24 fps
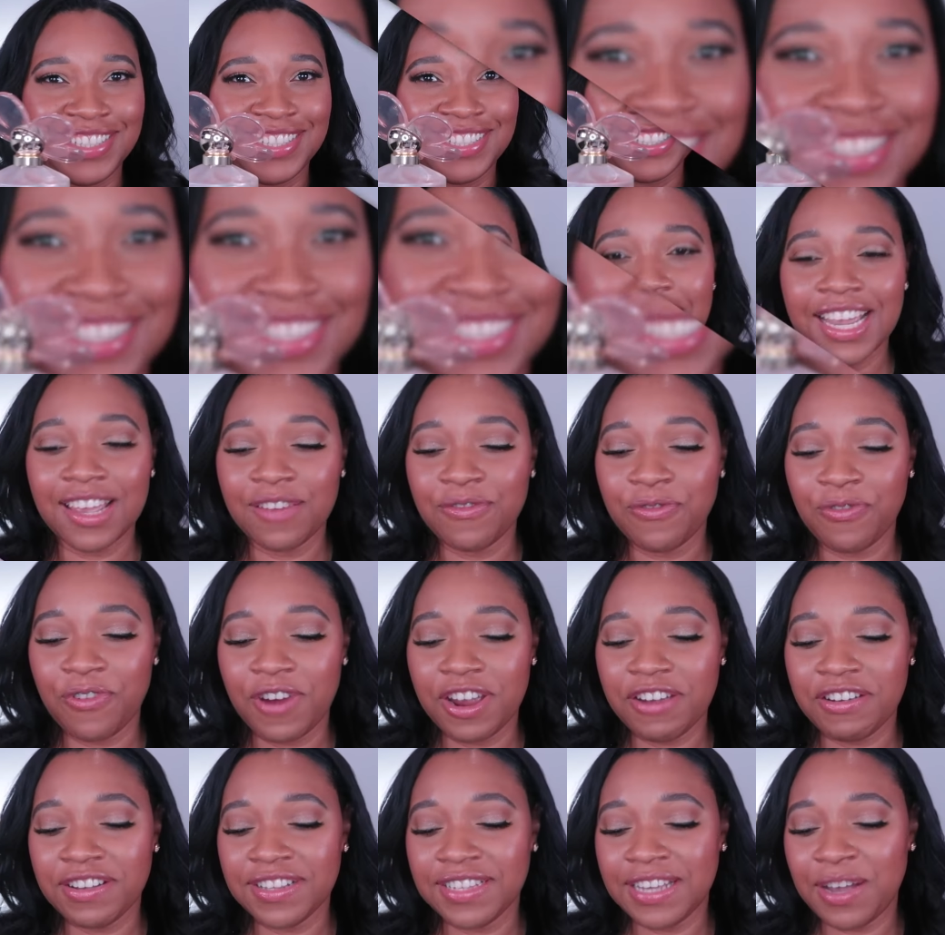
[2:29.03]
The second
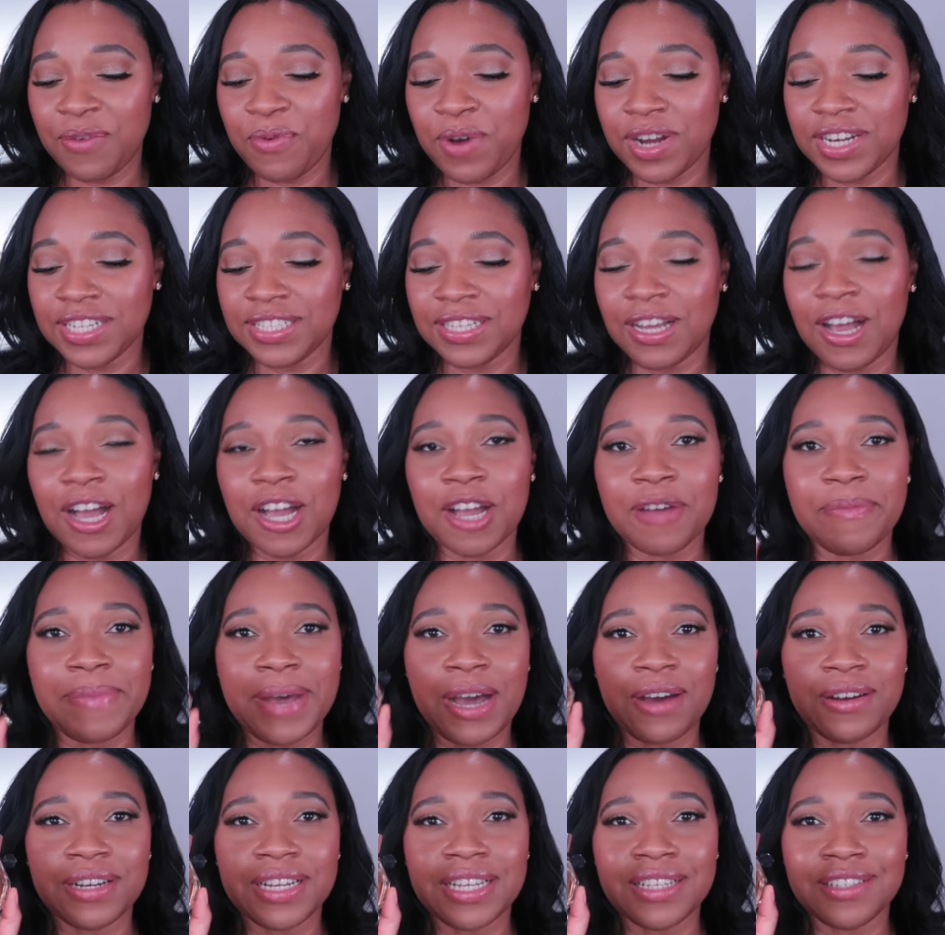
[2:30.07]
fragrance I want to talk
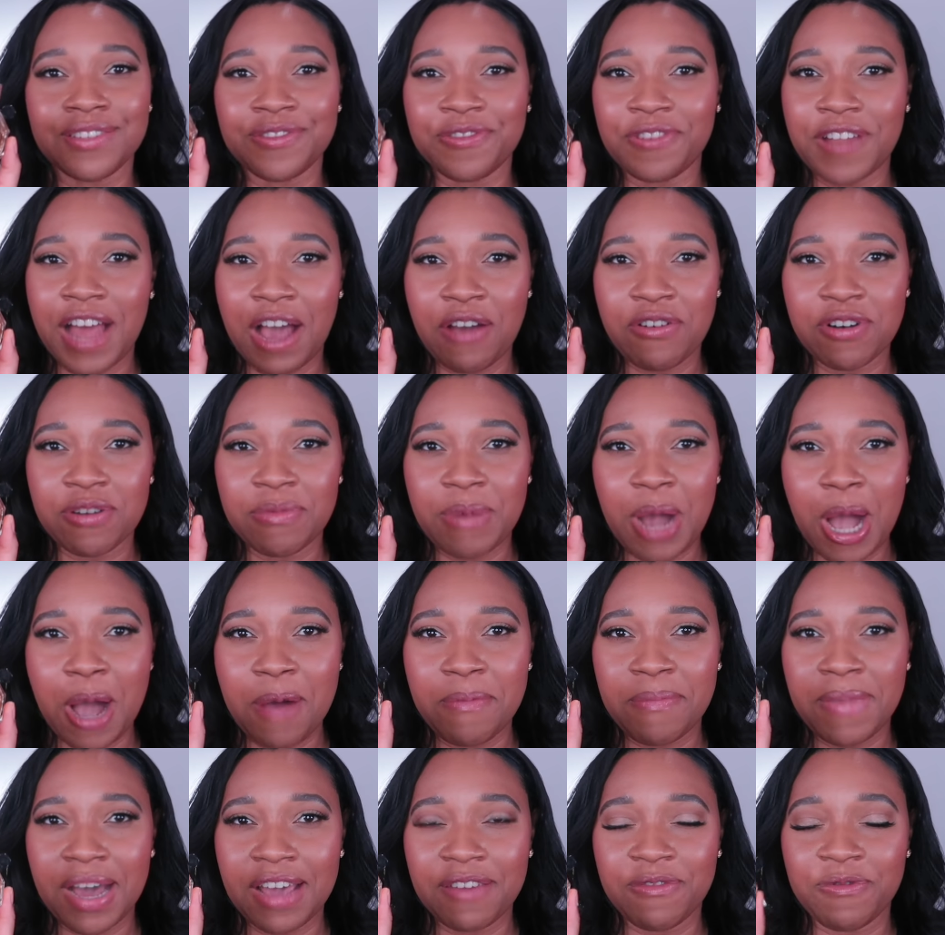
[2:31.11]
about is
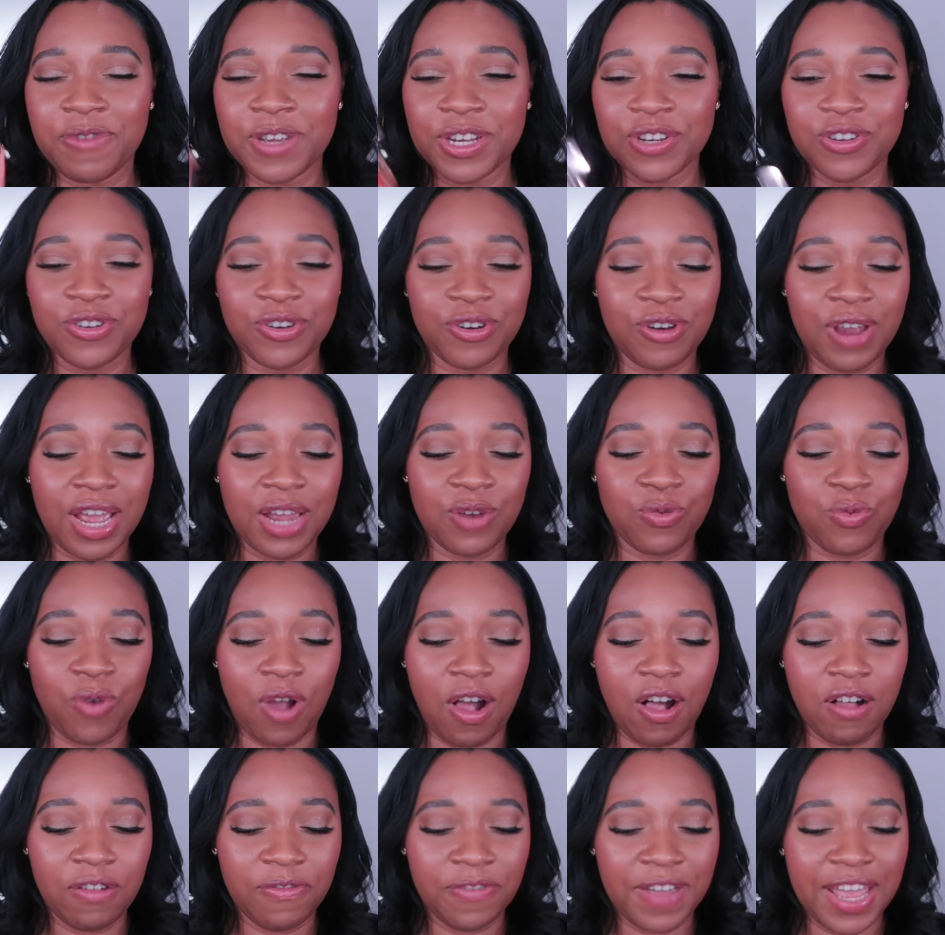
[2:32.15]
Flowerbomb by Victor and
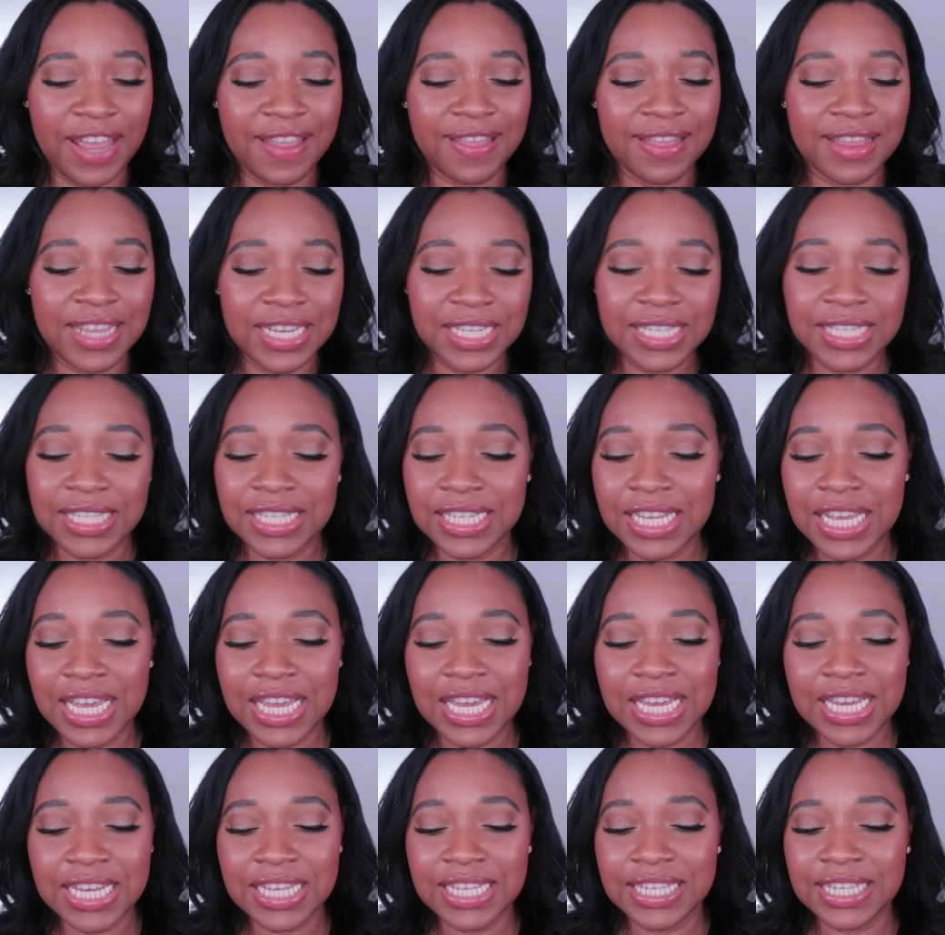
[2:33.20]
Rolf, and this
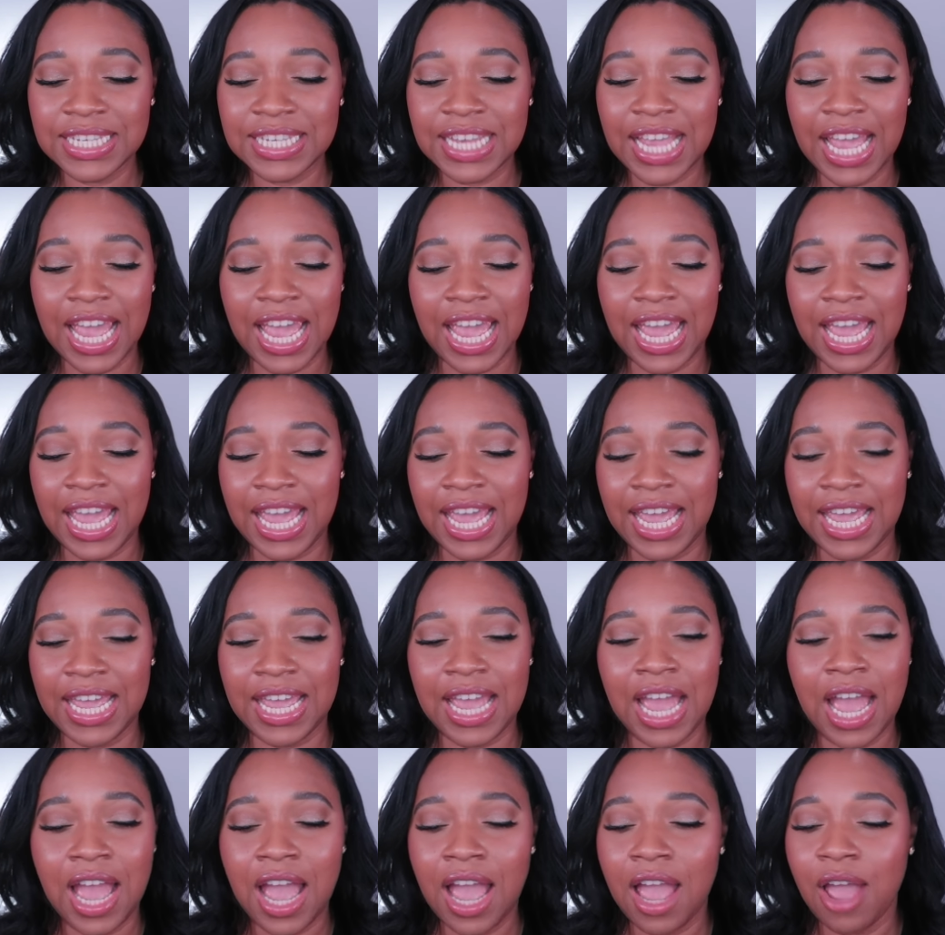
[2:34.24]
is
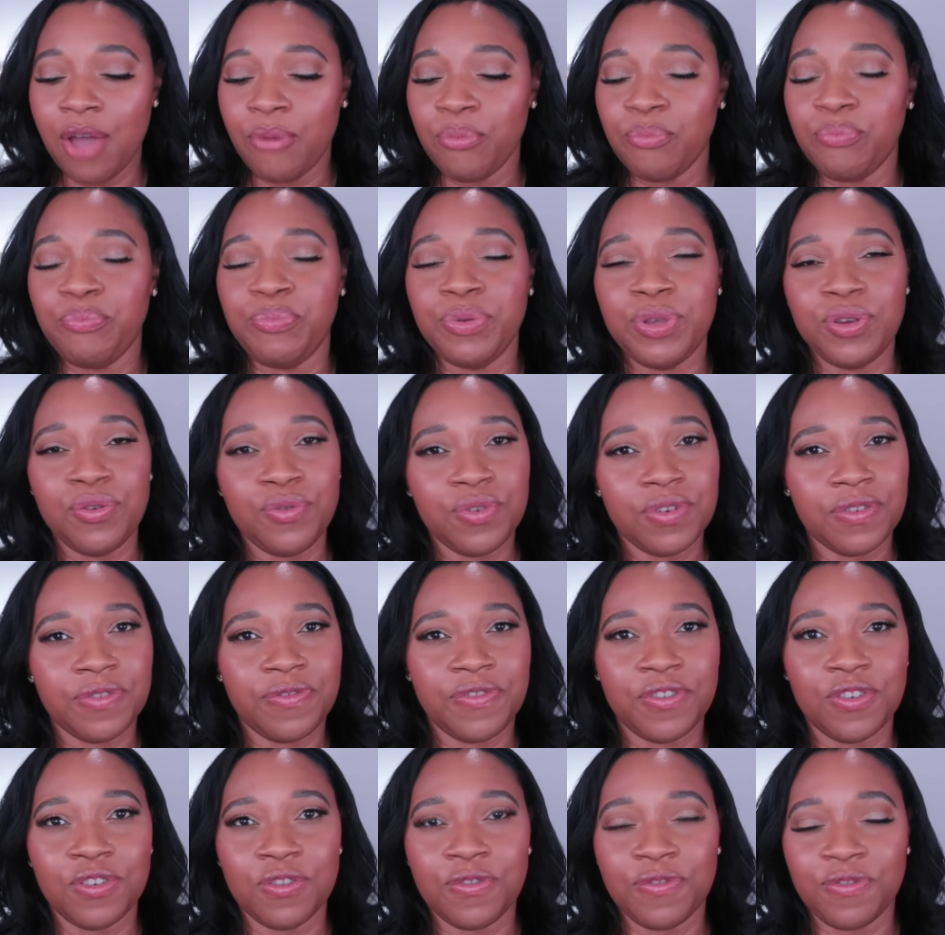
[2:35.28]
a
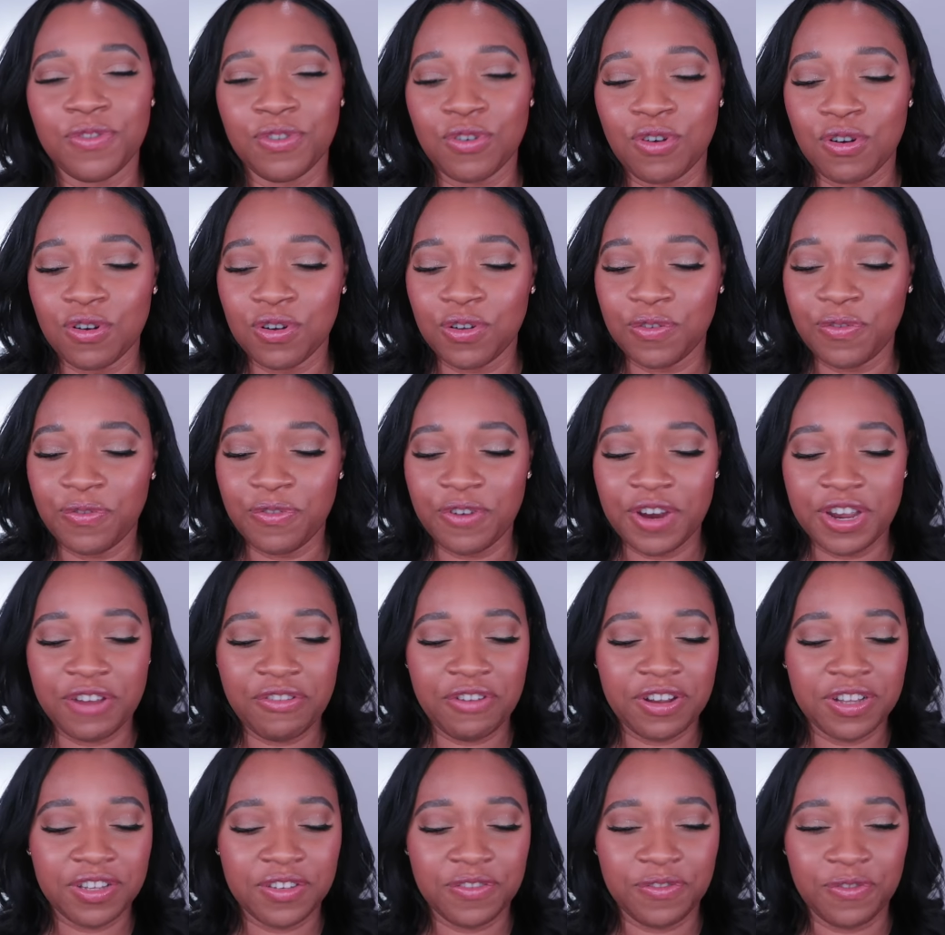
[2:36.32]
beautiful floral
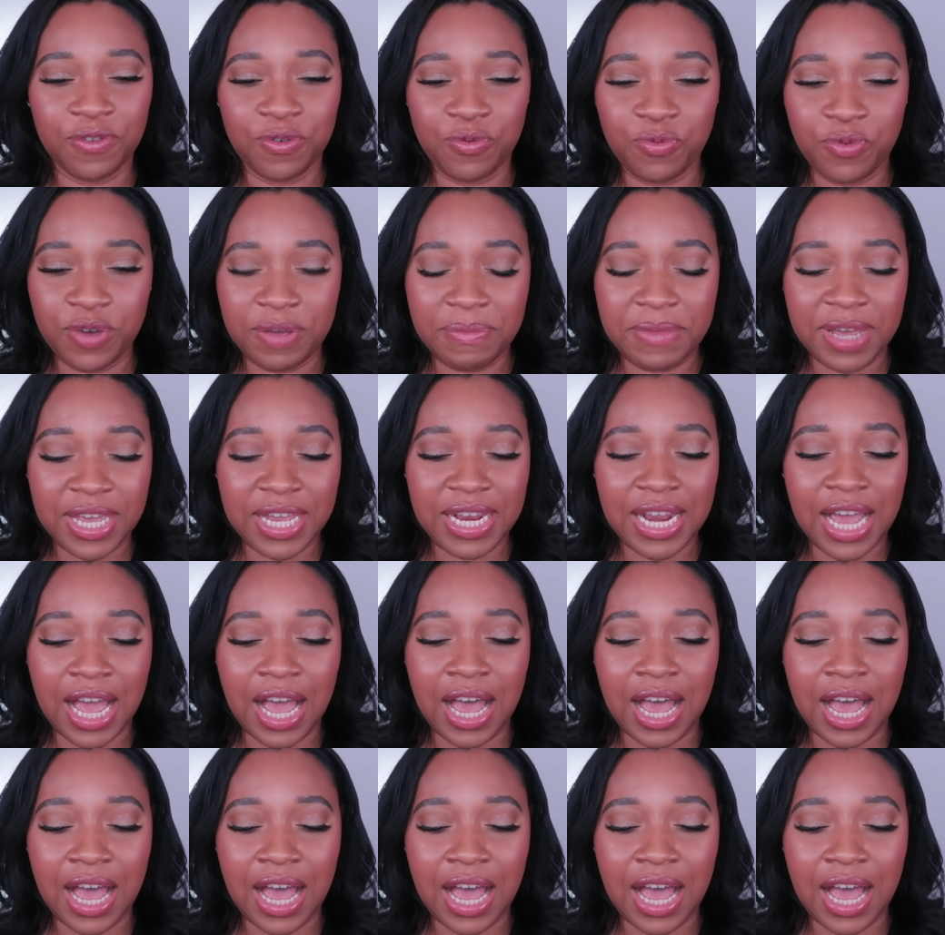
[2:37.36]
fragrance for women.